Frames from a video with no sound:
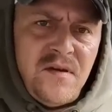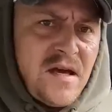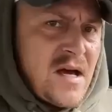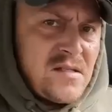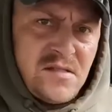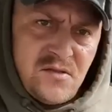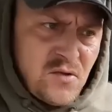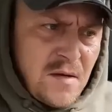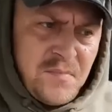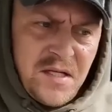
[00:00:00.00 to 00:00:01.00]
he hasn't
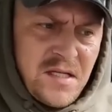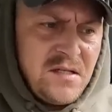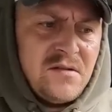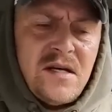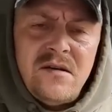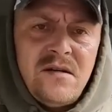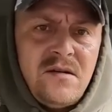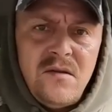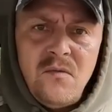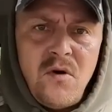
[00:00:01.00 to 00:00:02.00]
dropped the kicker down
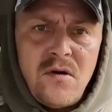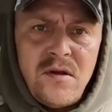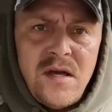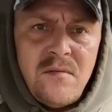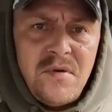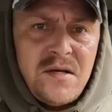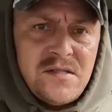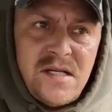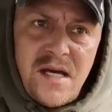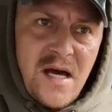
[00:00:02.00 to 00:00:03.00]
into the water yet
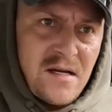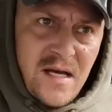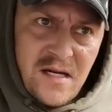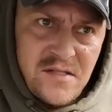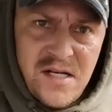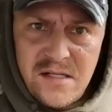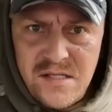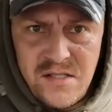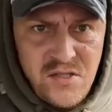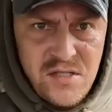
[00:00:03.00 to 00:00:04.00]
because he hadn't had a
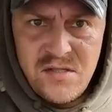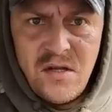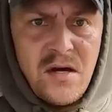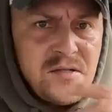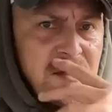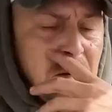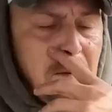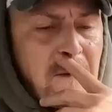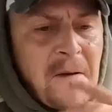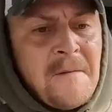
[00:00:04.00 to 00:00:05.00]
chance. He just launched it.